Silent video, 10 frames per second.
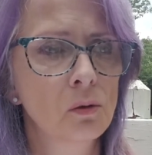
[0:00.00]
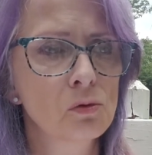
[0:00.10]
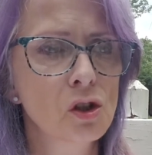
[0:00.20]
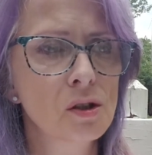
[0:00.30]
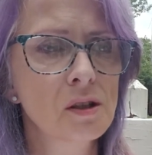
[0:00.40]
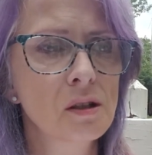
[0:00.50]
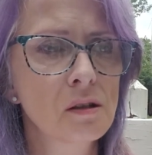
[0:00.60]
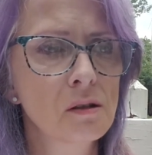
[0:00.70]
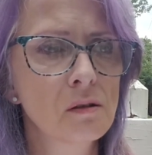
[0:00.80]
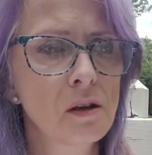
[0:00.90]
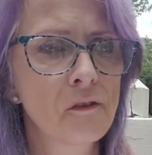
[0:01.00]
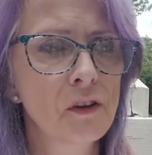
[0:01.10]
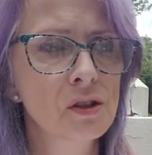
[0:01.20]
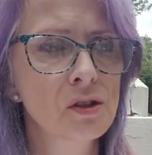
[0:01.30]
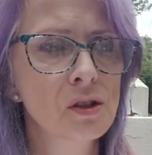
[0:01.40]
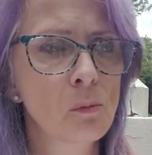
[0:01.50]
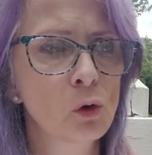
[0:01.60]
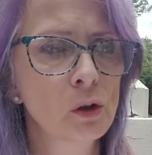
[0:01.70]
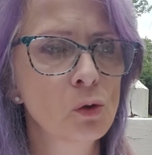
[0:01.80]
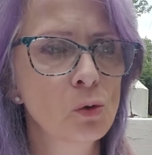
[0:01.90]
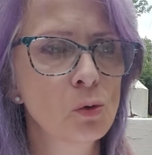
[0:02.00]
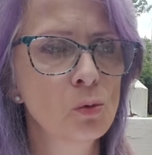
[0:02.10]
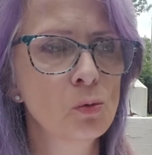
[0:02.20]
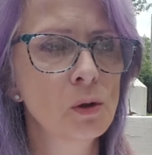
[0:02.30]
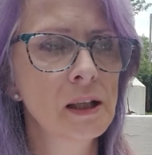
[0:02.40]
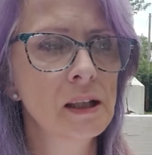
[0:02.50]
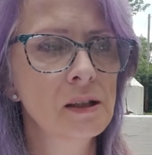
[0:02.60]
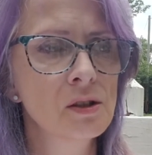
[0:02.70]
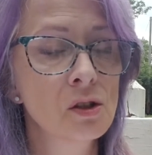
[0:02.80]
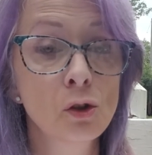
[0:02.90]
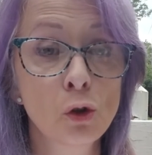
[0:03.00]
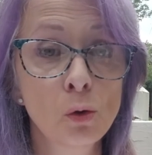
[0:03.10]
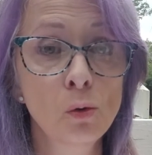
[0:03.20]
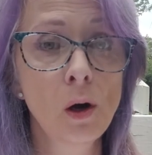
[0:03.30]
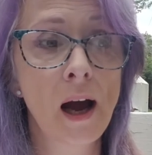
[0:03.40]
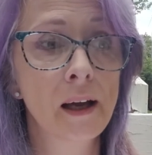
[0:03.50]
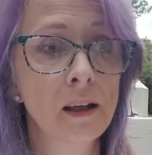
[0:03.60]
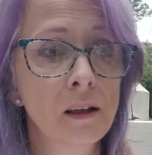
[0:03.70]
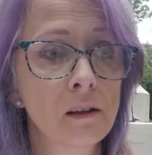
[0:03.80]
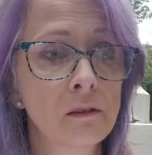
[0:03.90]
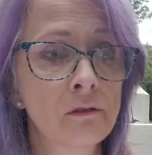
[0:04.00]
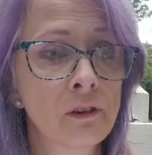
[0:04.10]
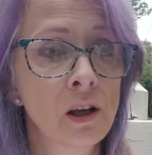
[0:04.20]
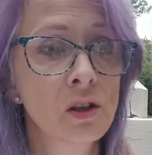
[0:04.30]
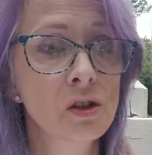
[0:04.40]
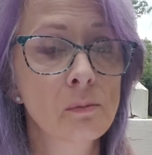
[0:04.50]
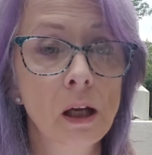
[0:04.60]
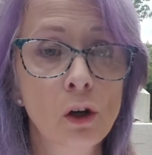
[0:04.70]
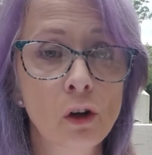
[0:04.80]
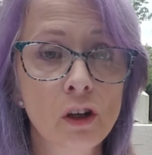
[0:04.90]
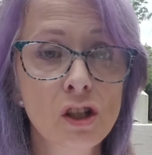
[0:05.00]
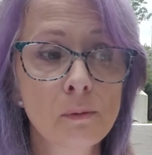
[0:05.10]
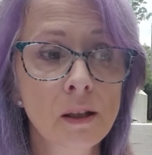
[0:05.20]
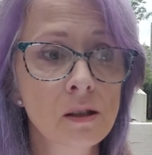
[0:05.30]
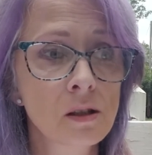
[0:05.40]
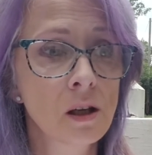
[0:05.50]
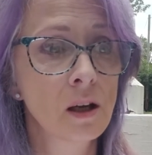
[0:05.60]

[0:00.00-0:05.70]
Just if it's someone who is new, I give some encouragement